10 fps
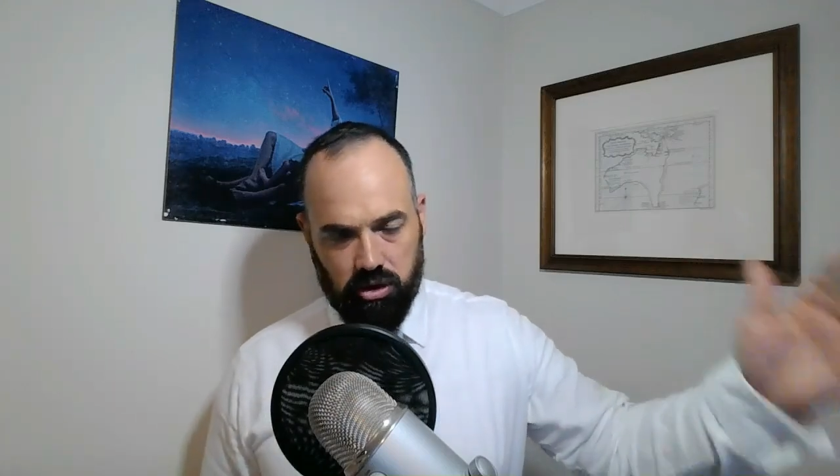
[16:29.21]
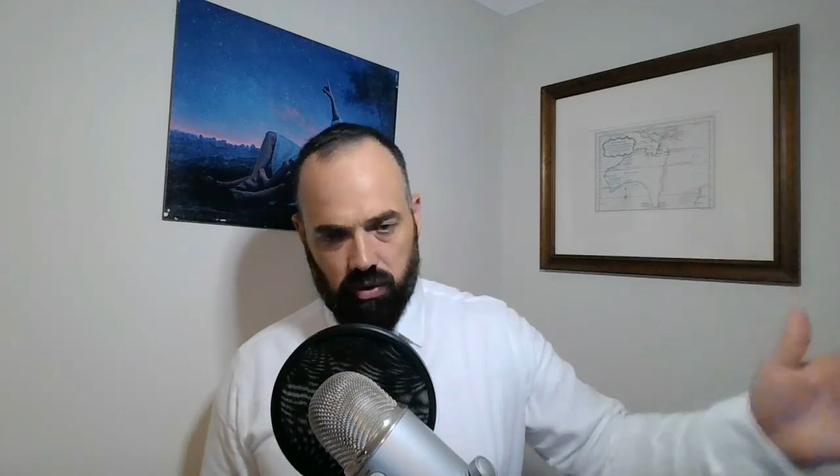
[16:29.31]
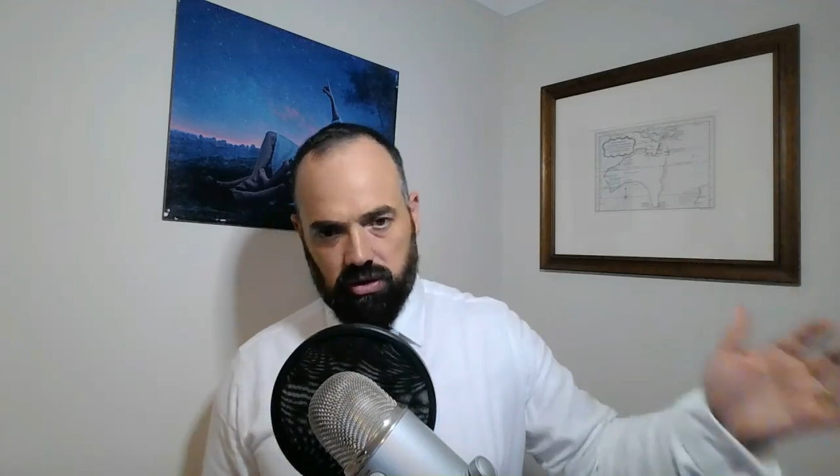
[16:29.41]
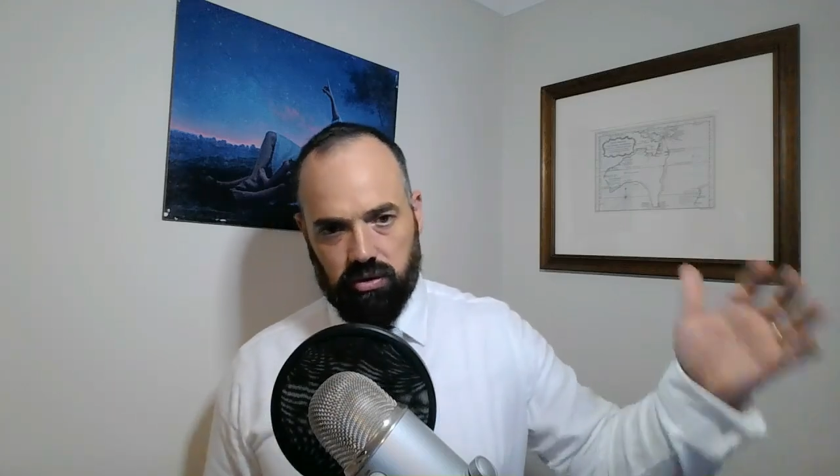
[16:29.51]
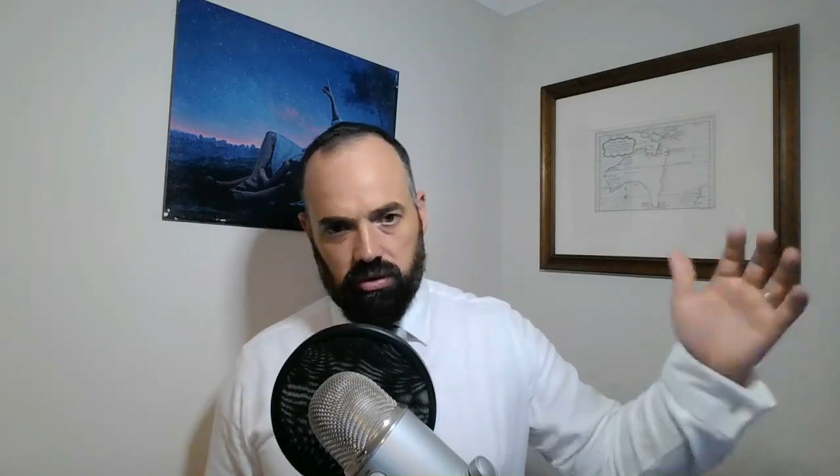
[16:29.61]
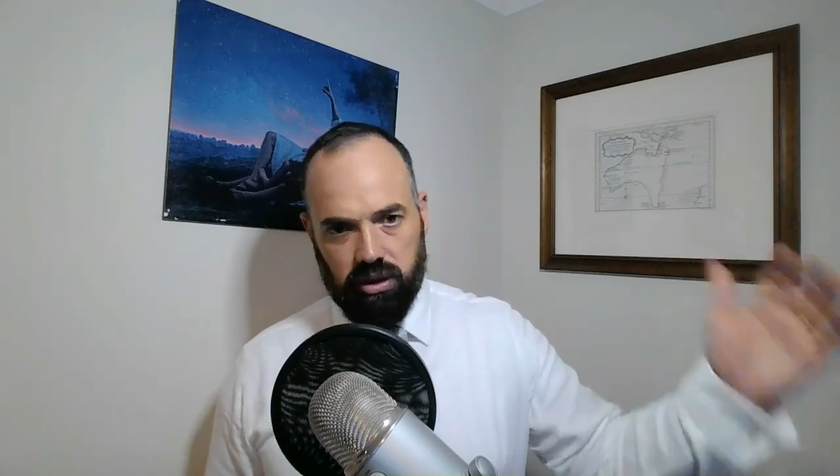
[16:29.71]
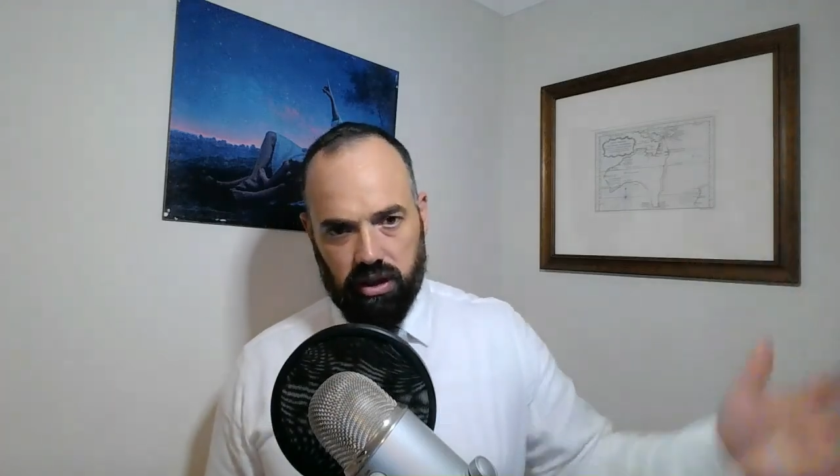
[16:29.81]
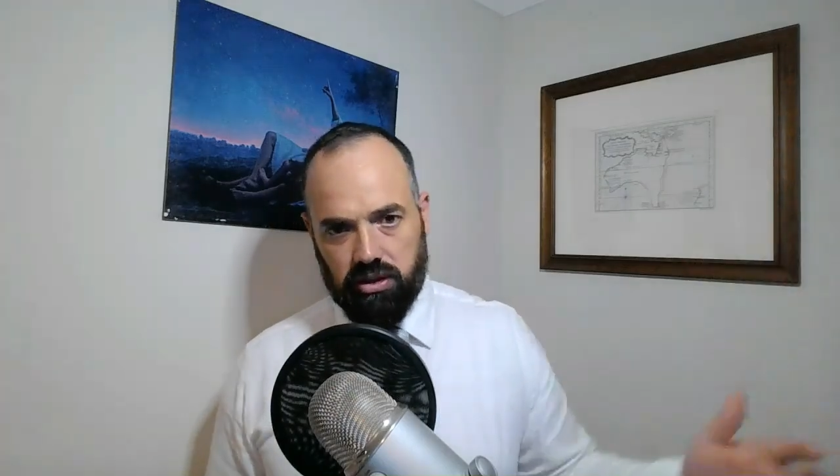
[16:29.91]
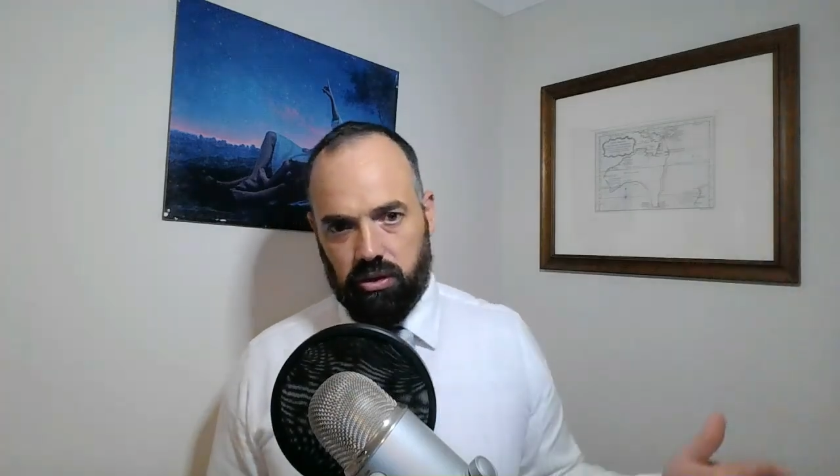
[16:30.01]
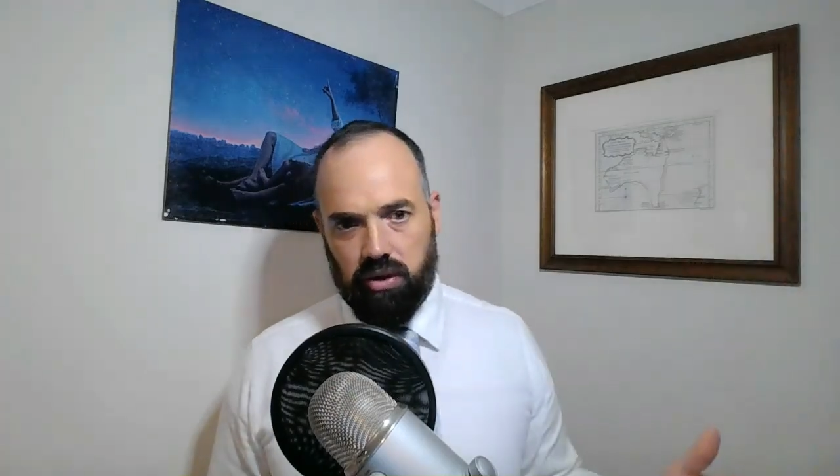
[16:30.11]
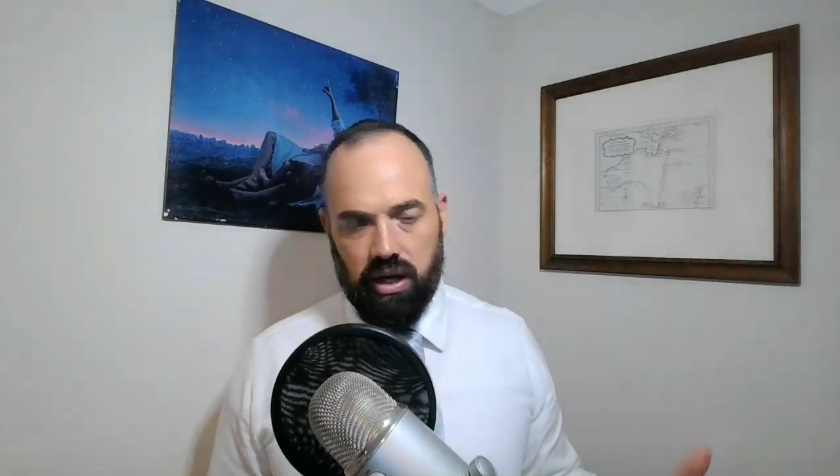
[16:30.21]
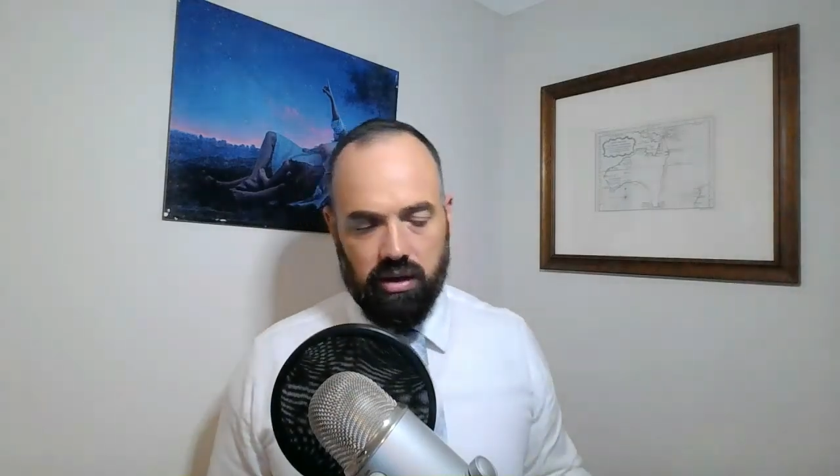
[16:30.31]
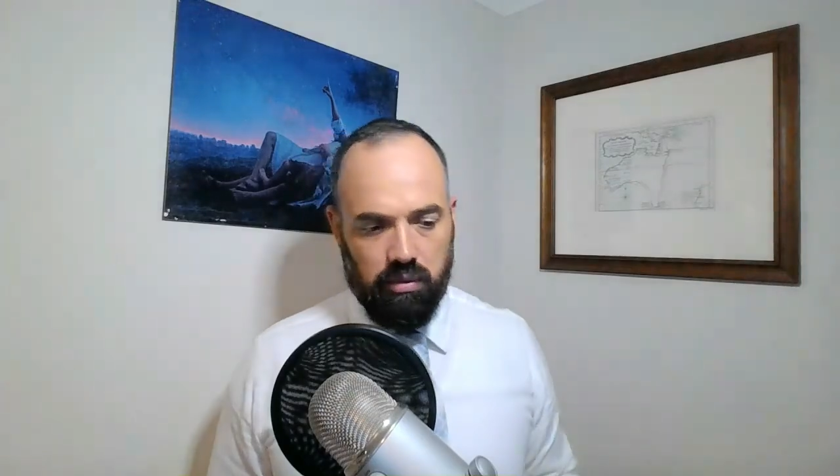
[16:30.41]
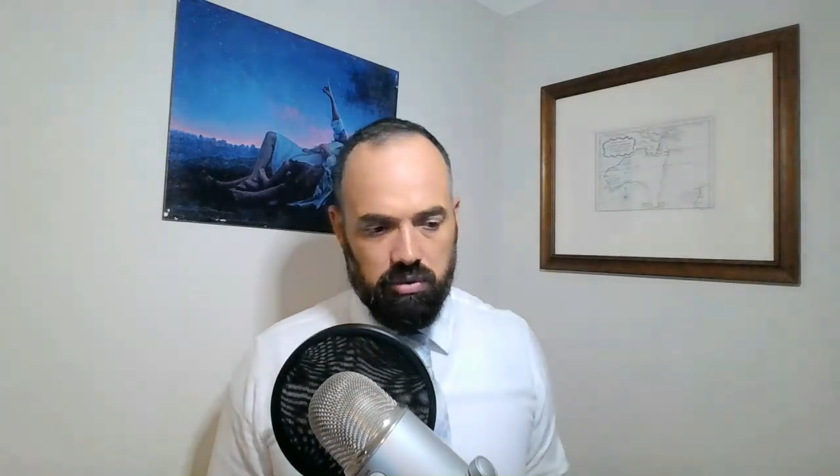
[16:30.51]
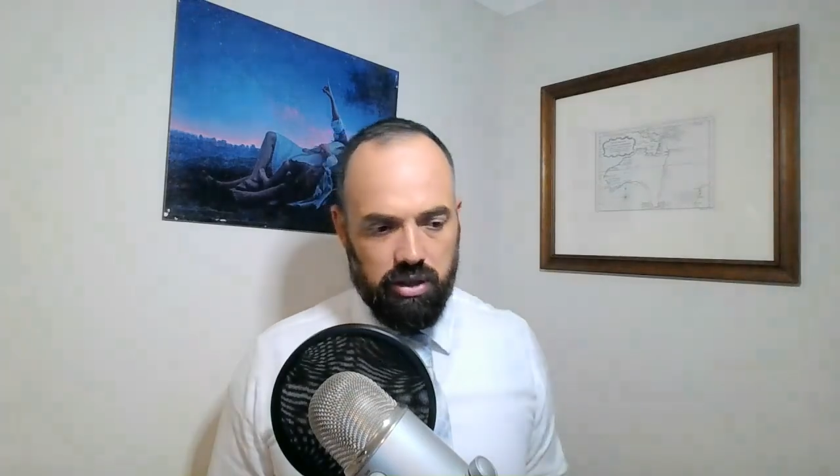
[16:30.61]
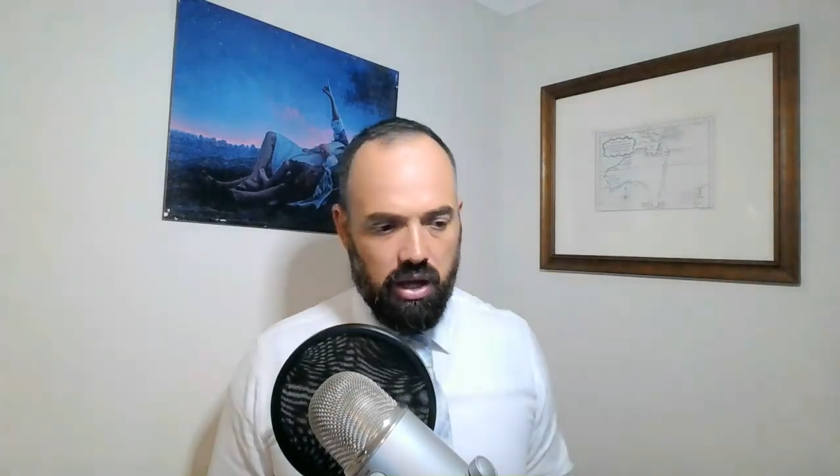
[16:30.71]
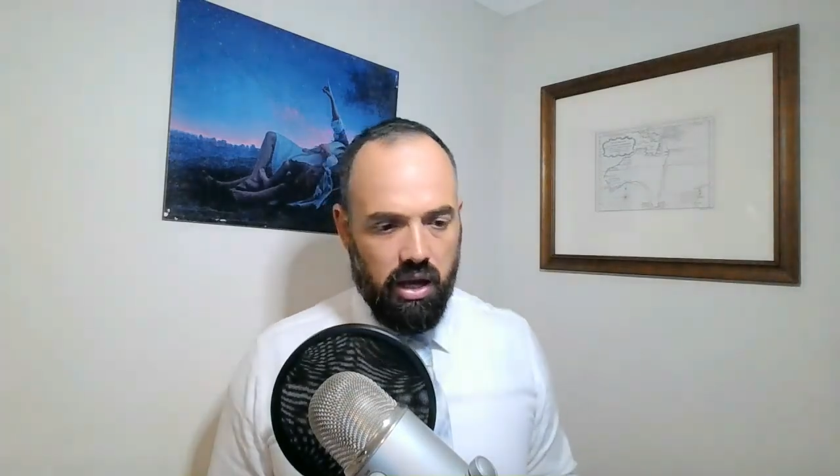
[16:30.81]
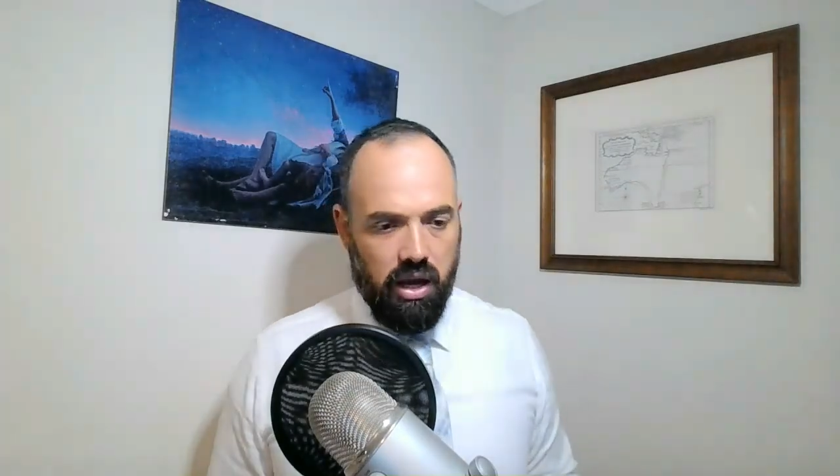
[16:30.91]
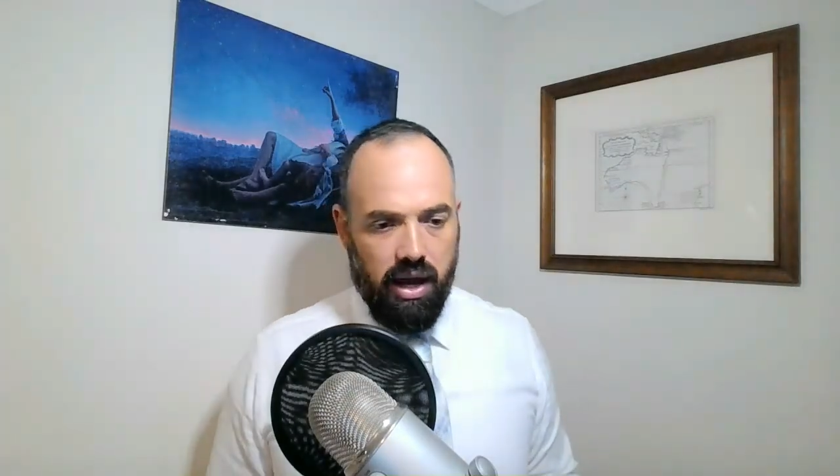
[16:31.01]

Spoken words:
terrestrial and celestial kingdoms.